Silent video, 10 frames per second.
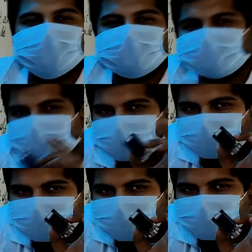This is an
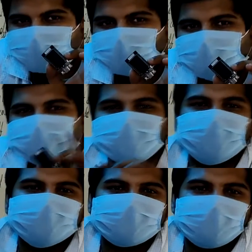TTGO
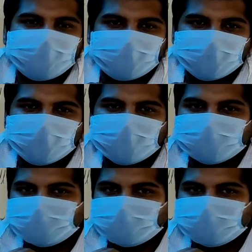T1 display board